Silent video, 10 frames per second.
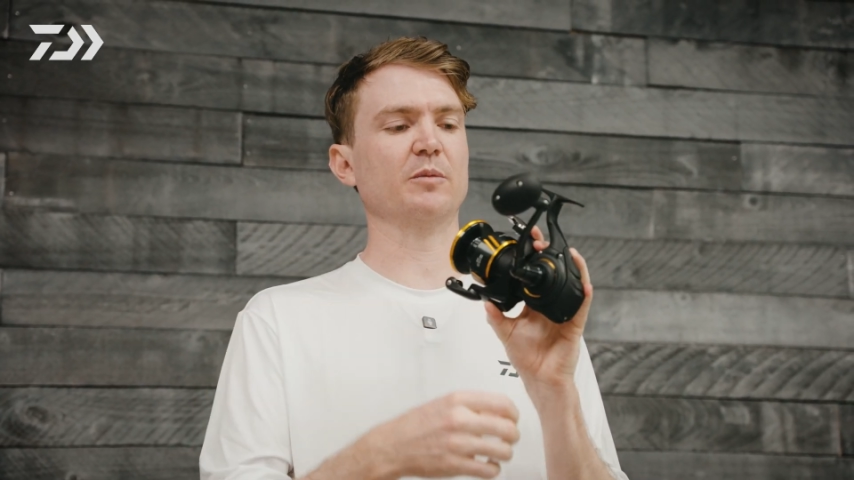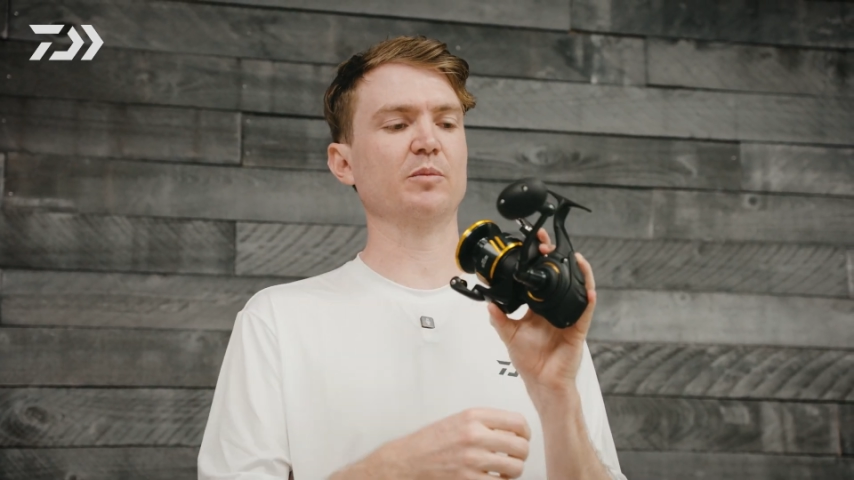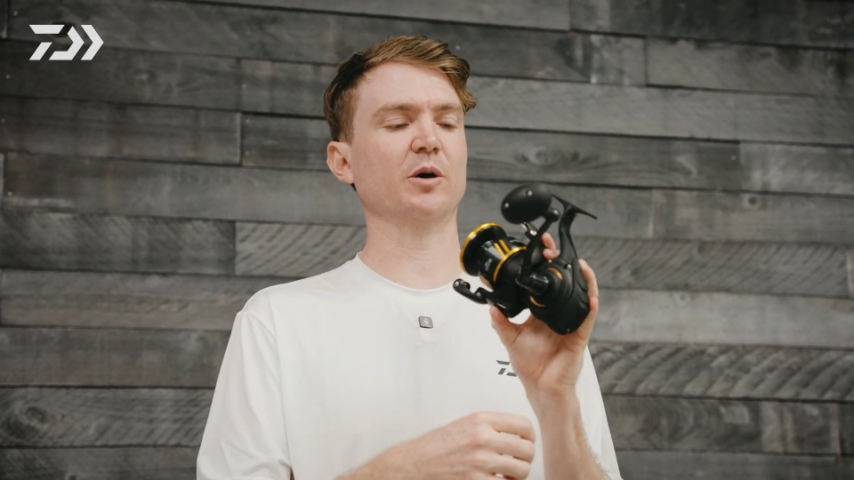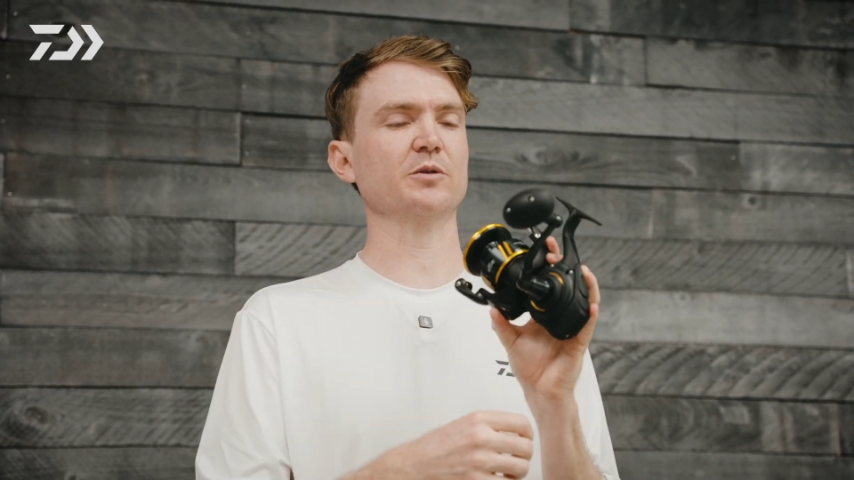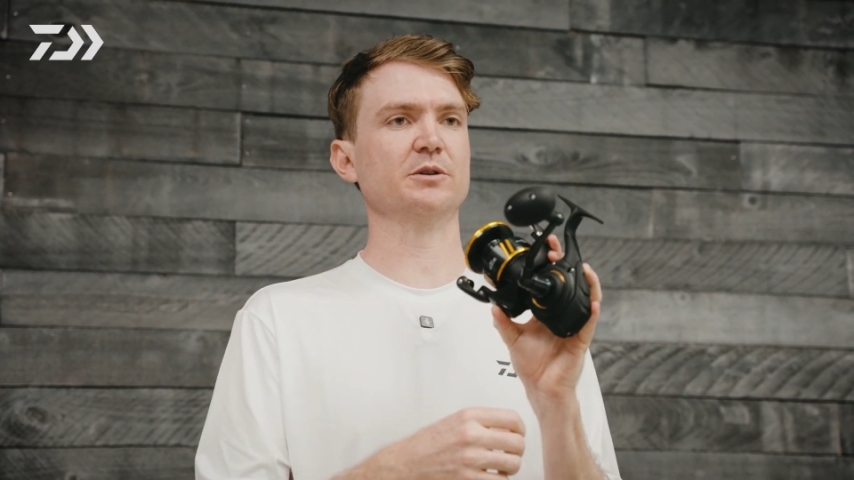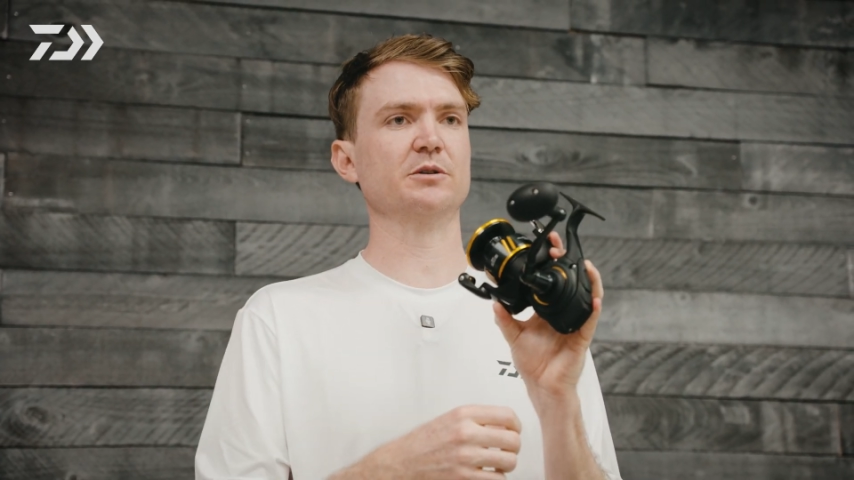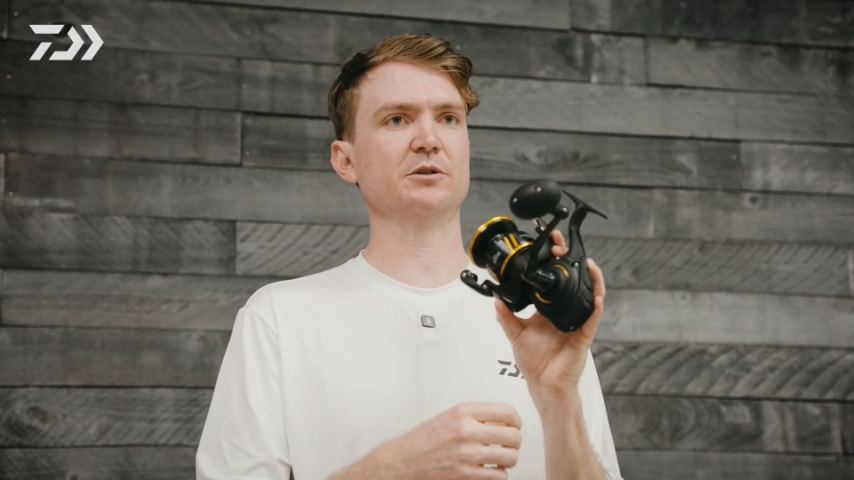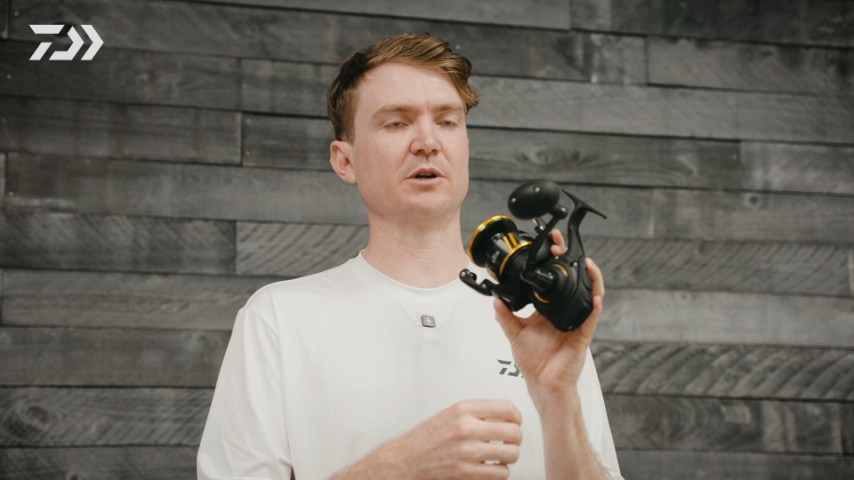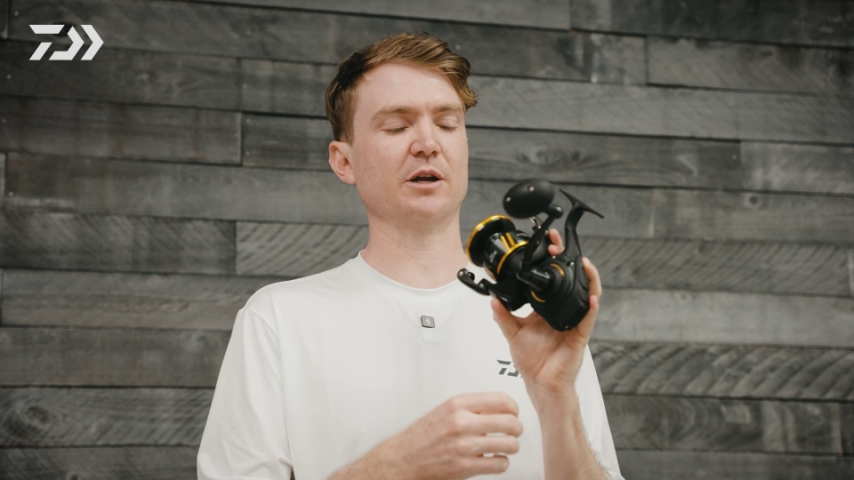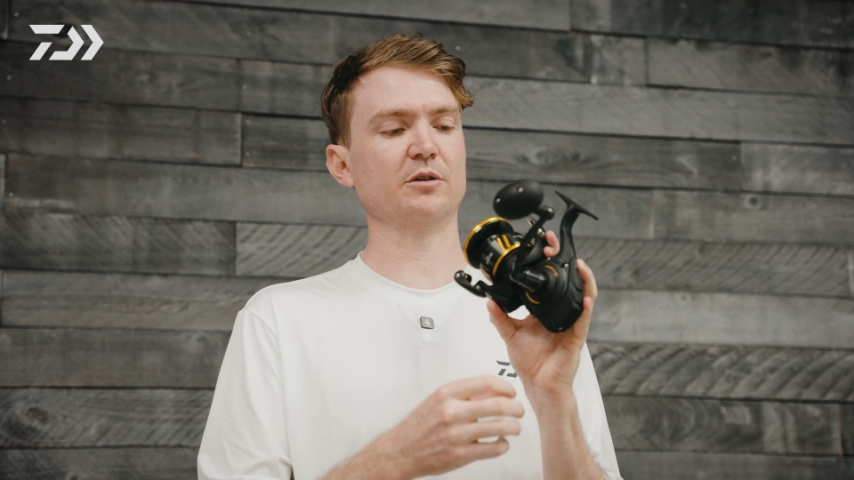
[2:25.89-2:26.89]
bolted
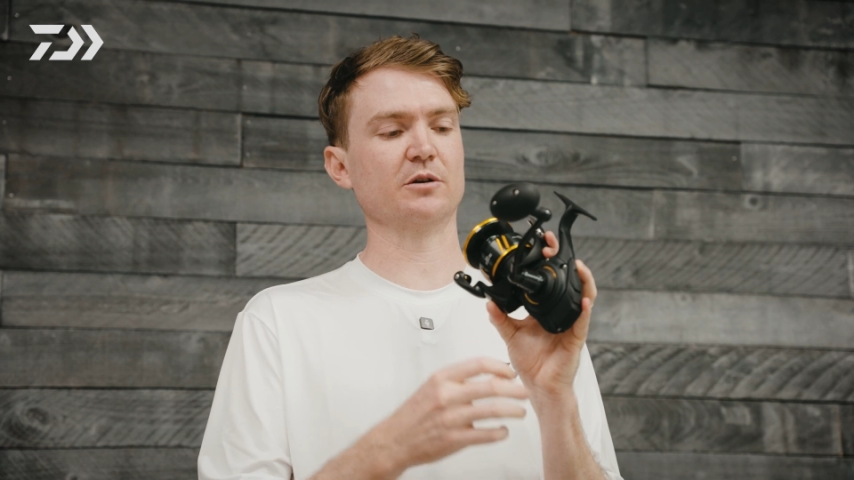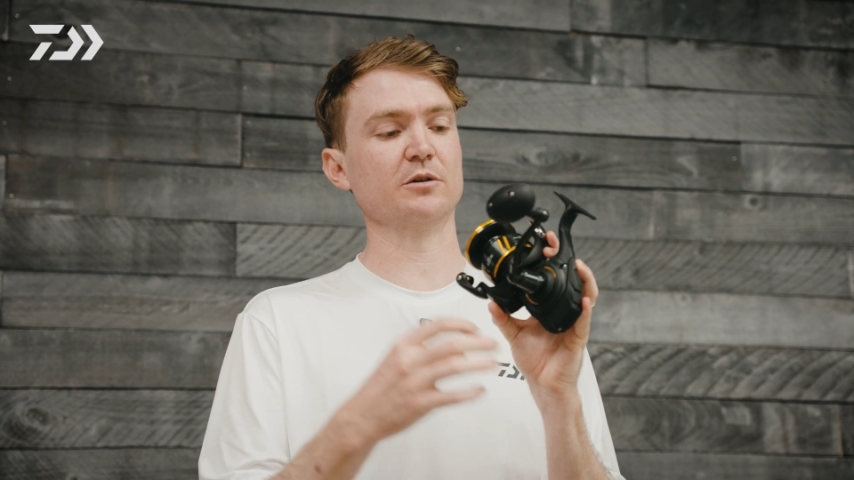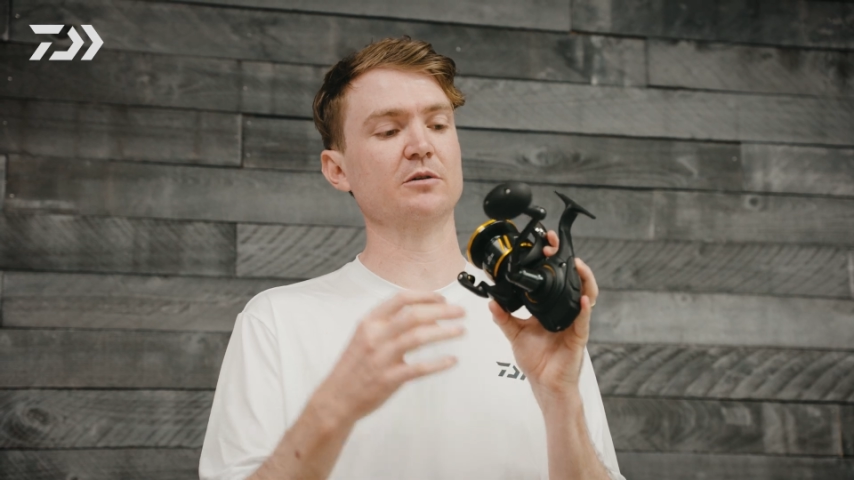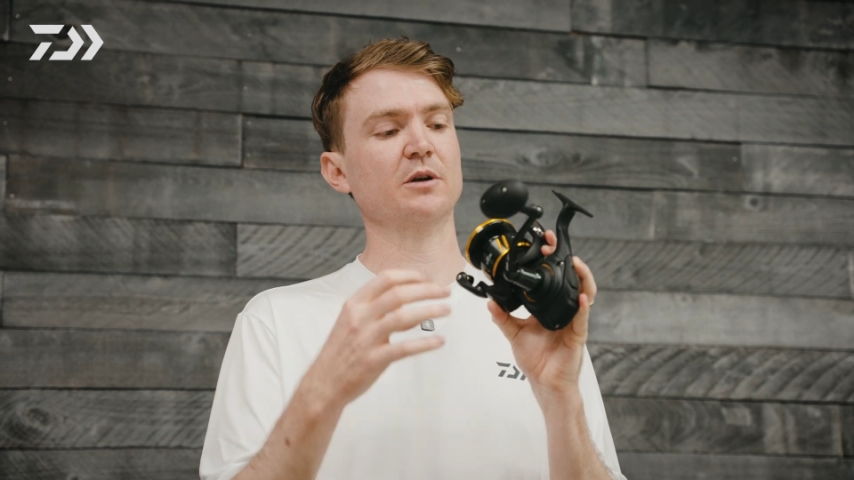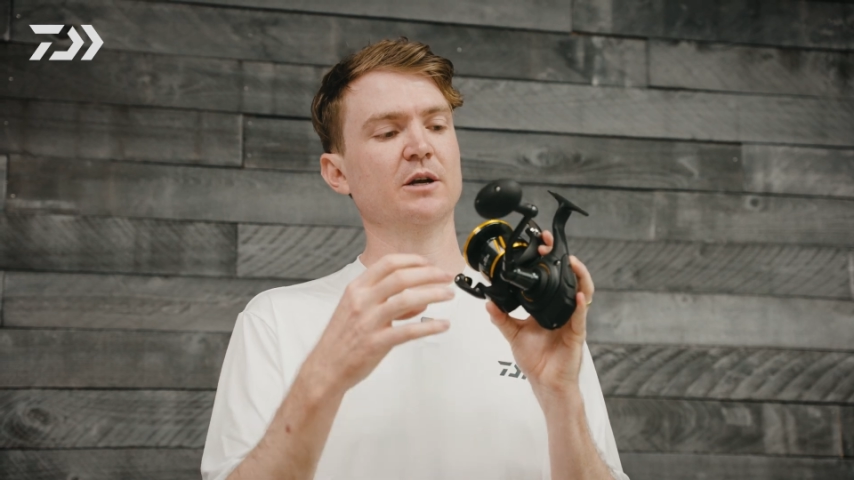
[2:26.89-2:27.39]
straight through.